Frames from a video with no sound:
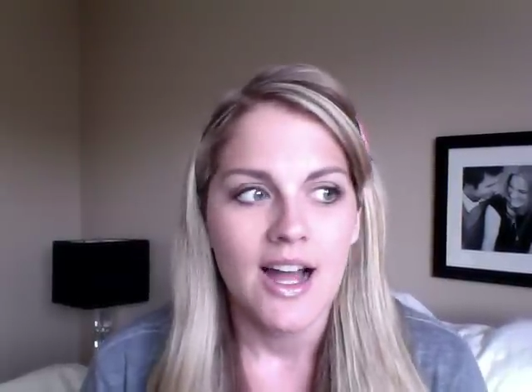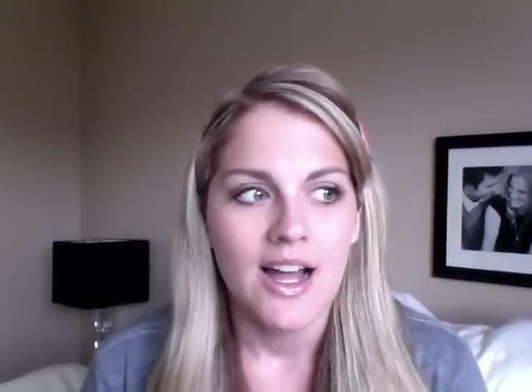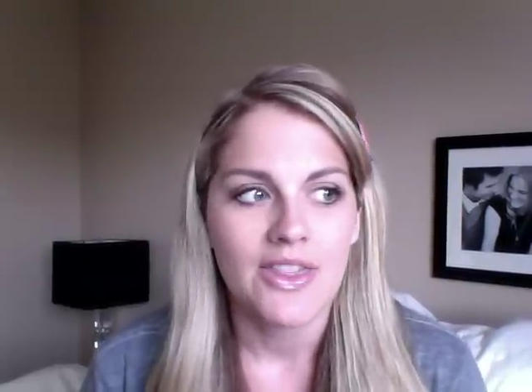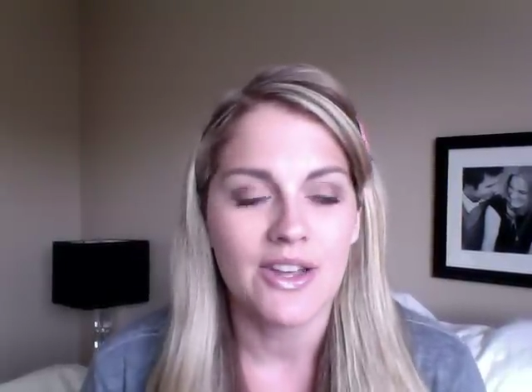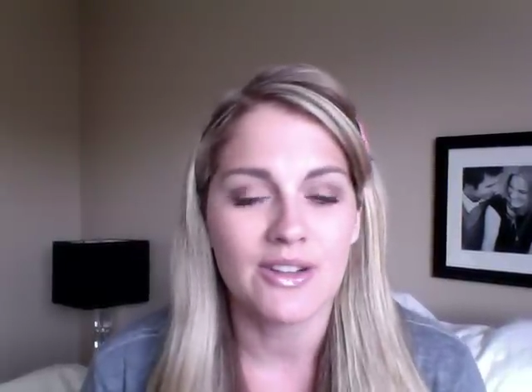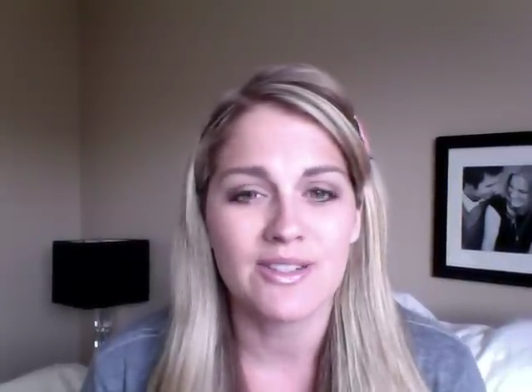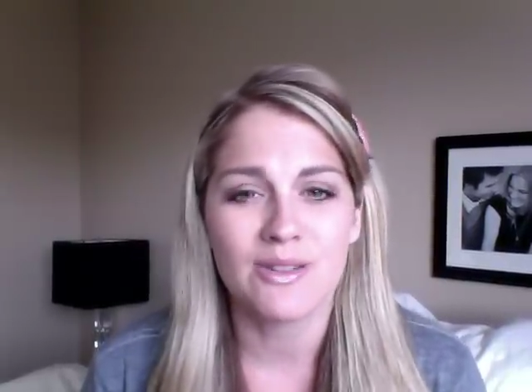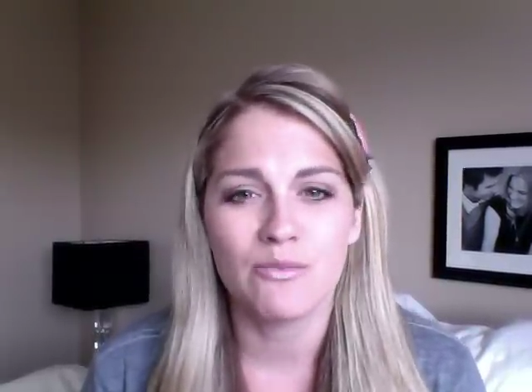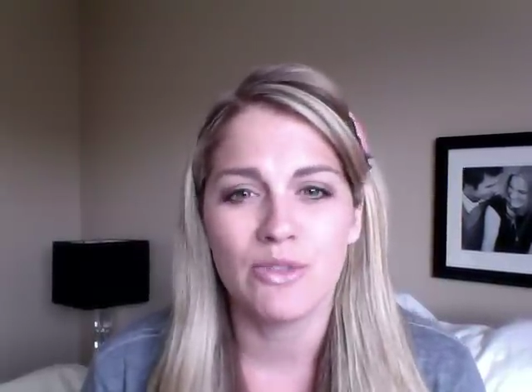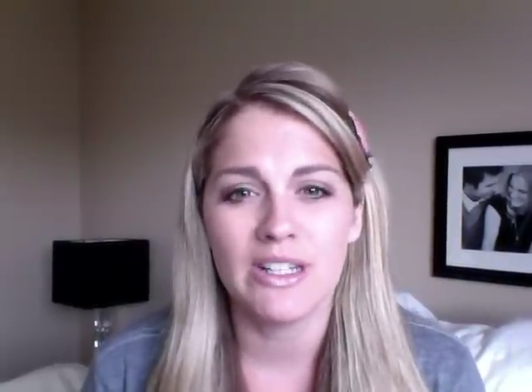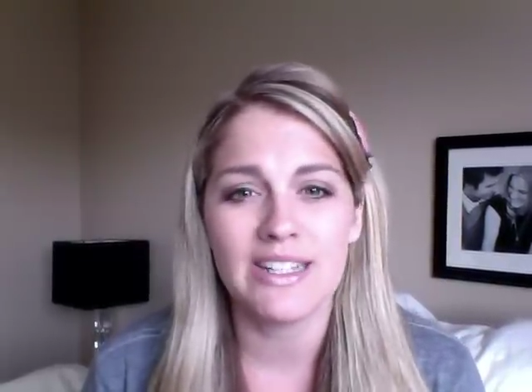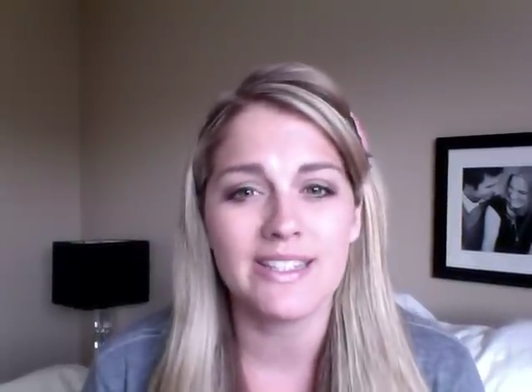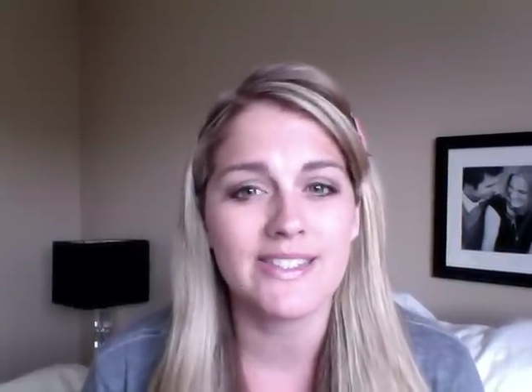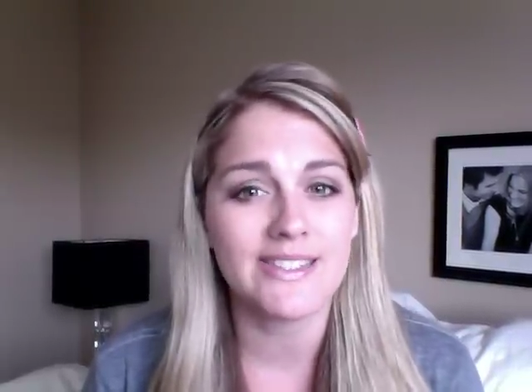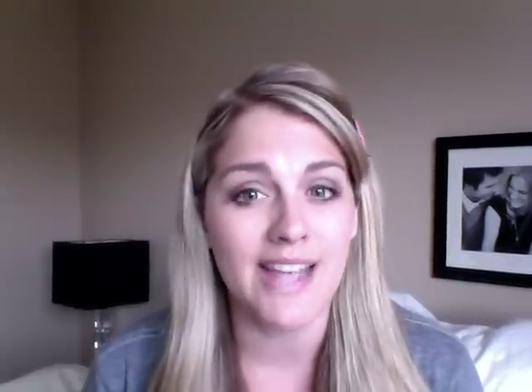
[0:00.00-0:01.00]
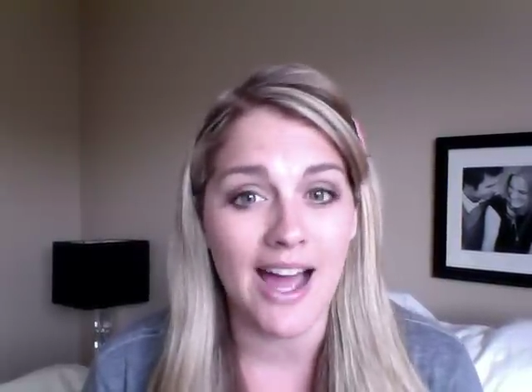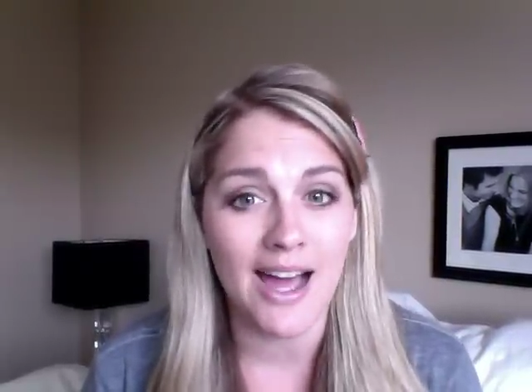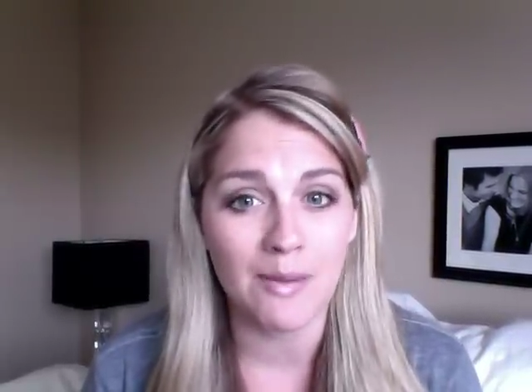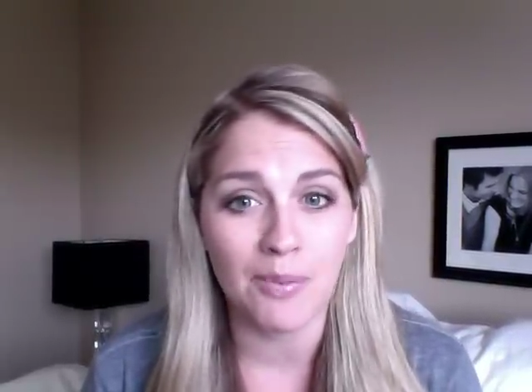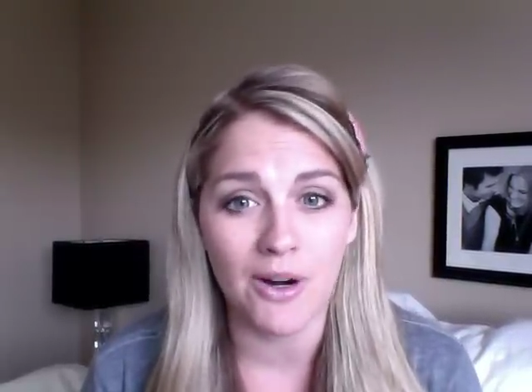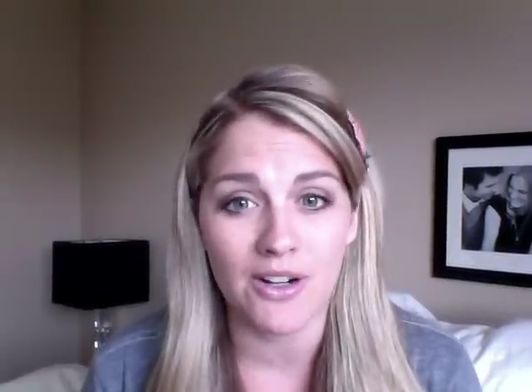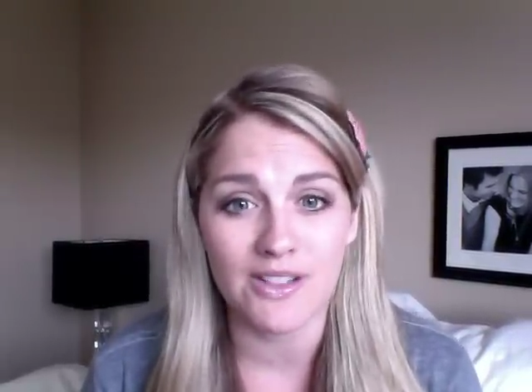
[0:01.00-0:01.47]
There's some really
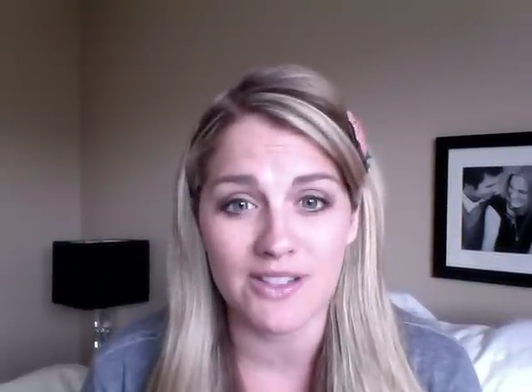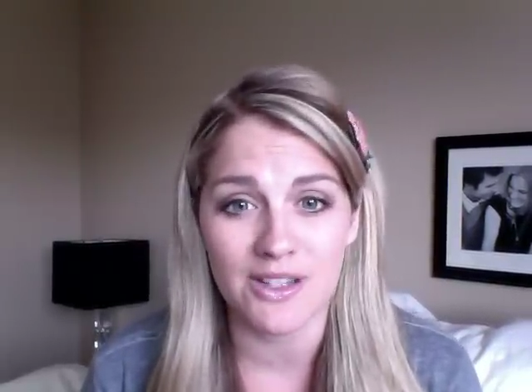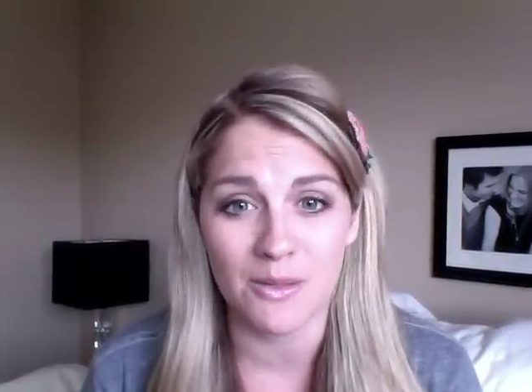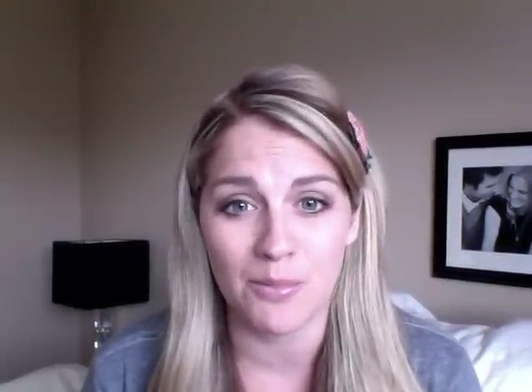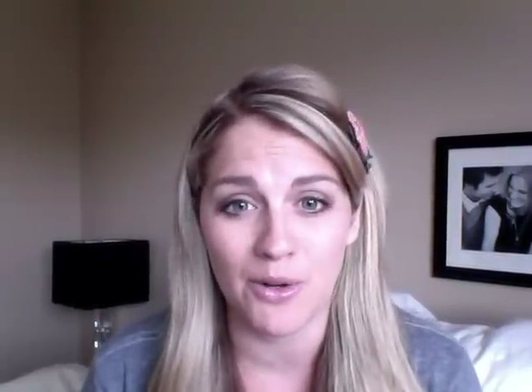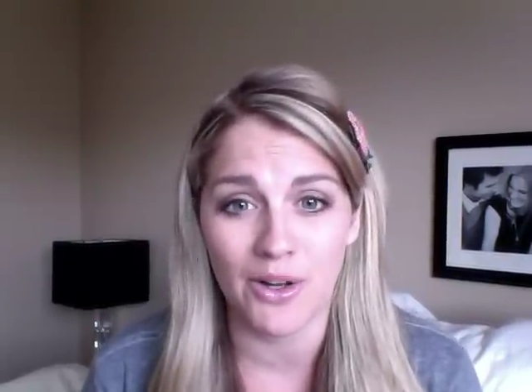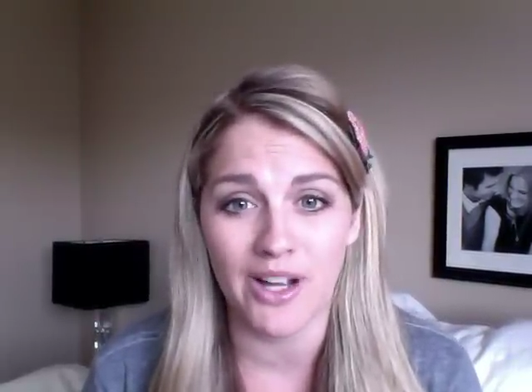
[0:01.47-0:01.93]
sad parts in the book.